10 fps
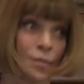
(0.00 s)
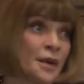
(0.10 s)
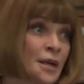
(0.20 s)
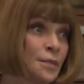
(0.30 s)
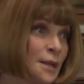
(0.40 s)
to
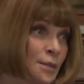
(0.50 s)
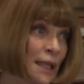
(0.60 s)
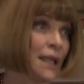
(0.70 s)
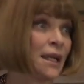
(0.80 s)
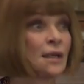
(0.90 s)
bring people
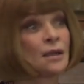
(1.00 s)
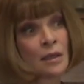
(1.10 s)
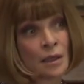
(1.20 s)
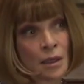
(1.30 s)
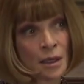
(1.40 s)

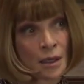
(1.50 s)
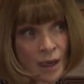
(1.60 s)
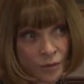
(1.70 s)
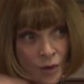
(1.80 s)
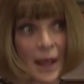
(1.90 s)
in
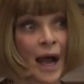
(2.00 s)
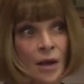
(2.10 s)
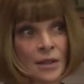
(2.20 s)
from the